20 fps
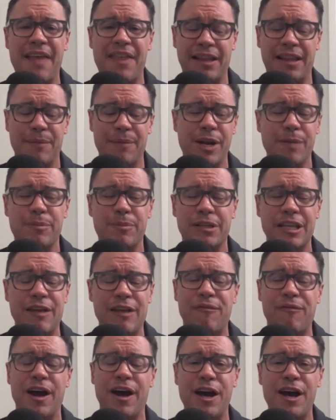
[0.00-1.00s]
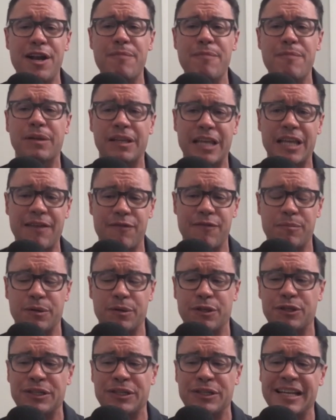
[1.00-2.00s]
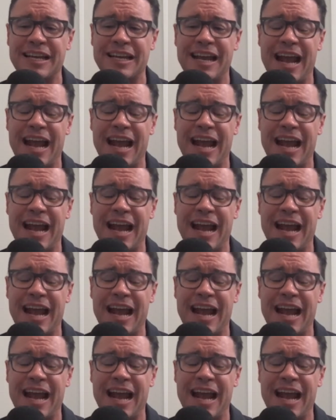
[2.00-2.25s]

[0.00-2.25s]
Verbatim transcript: that limiting belief unbelievable.